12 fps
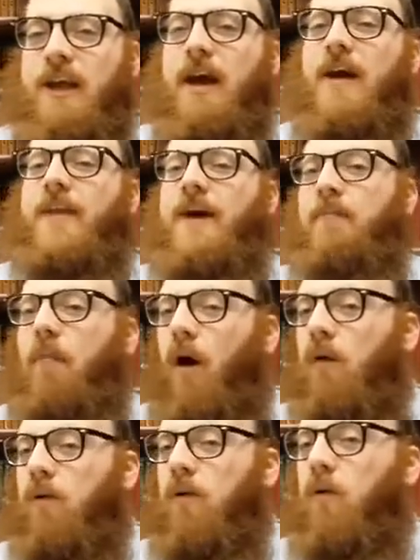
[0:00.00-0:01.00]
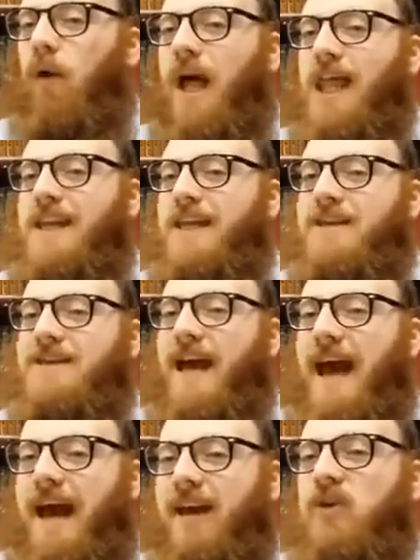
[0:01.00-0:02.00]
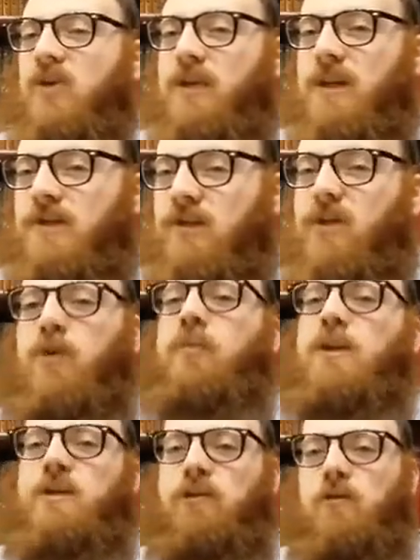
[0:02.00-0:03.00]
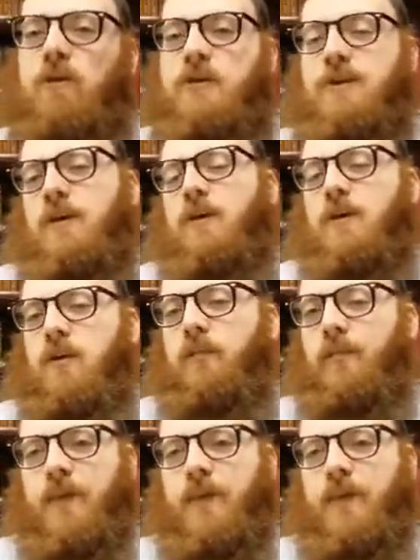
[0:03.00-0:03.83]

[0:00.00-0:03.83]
and that moral quality is actually determined towards the good.